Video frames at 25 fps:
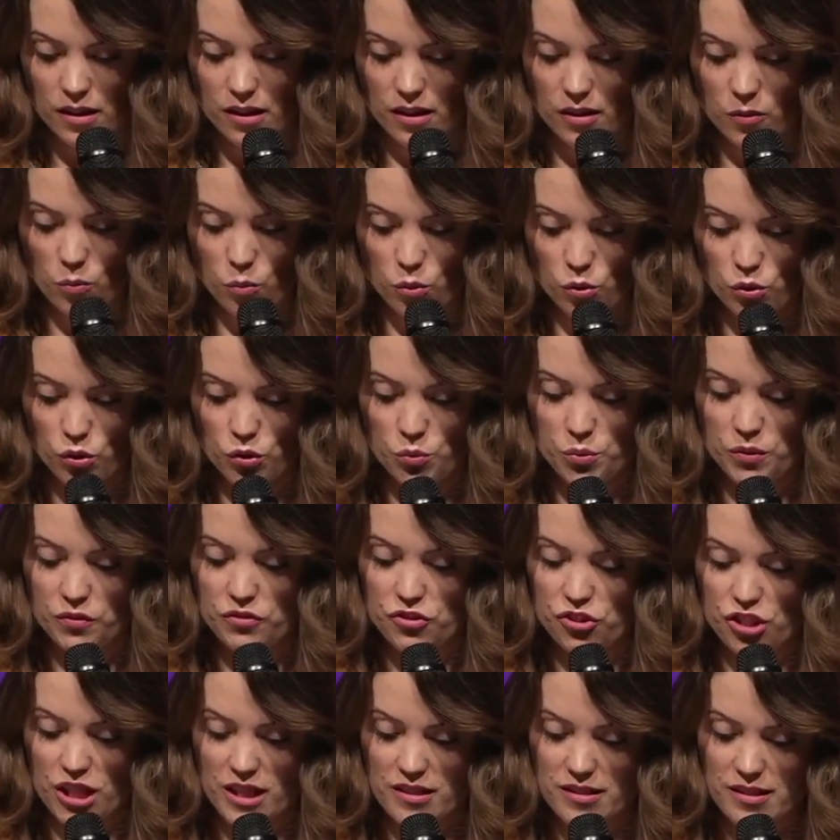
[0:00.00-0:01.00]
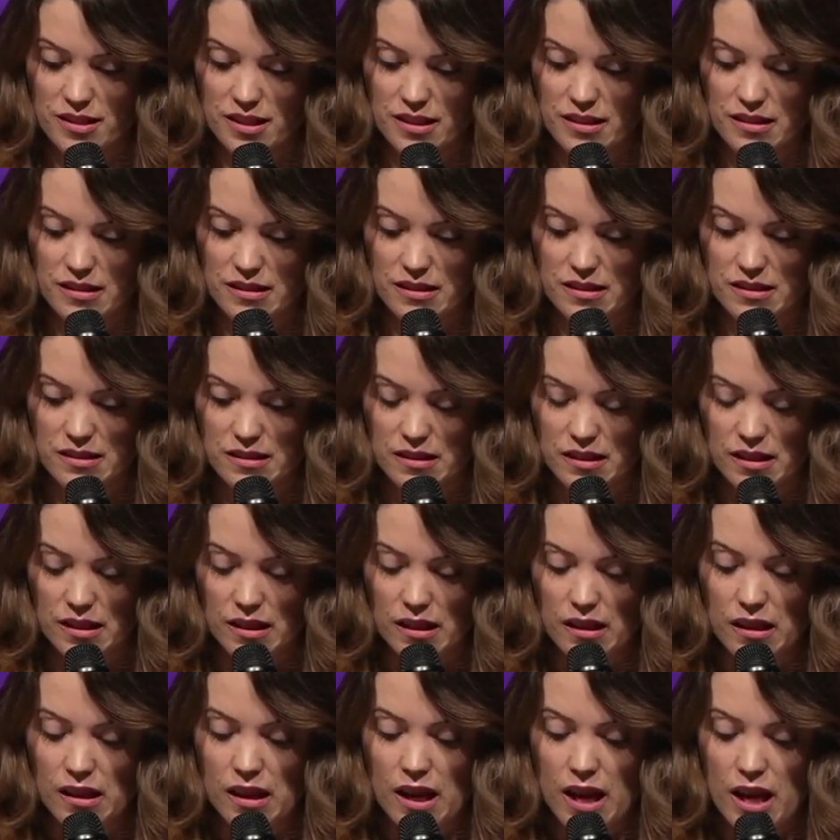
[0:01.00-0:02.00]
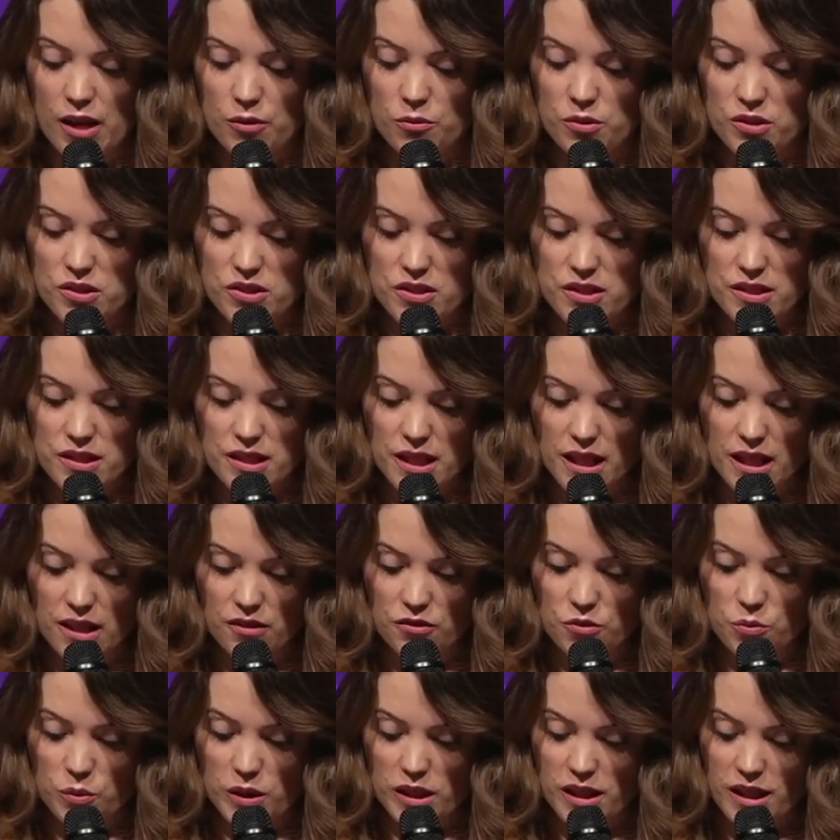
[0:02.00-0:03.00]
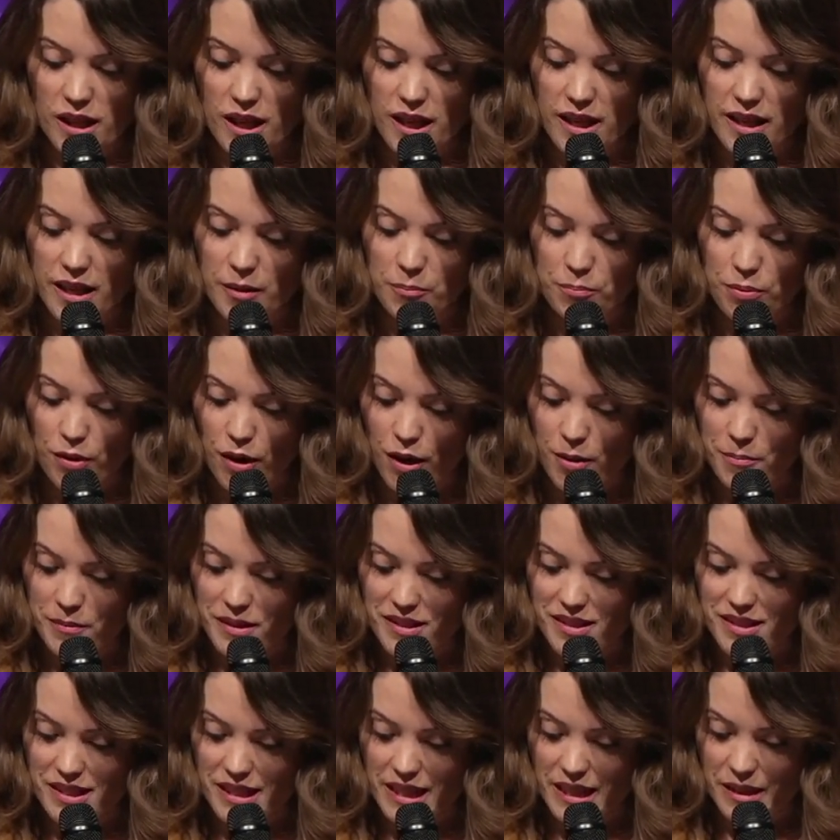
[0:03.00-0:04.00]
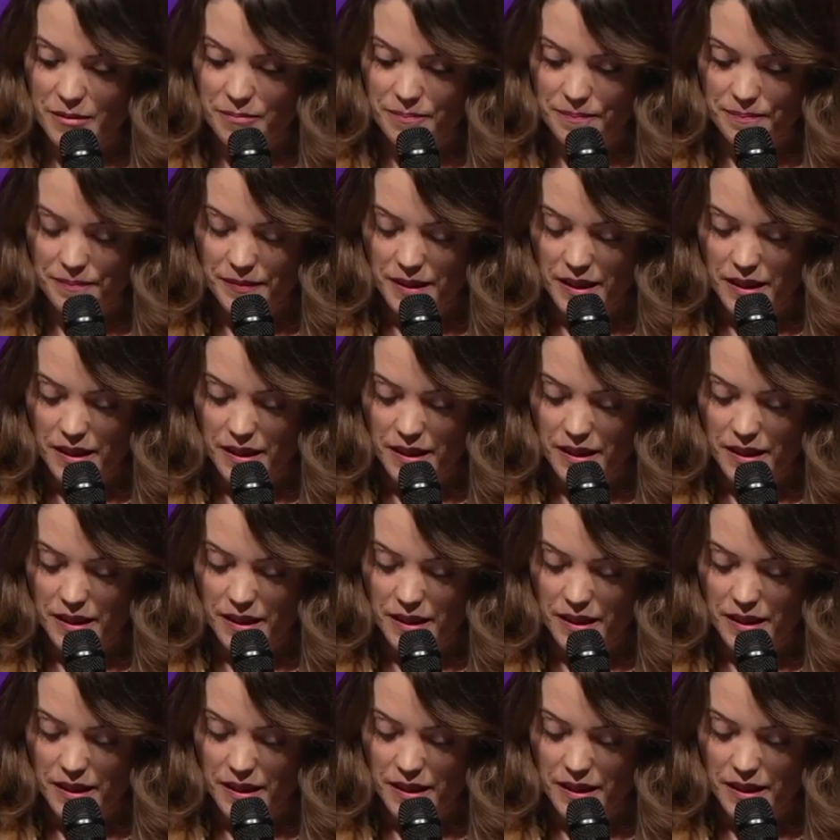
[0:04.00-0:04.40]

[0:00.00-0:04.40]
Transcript: ruled with justice, and received what God had promised them.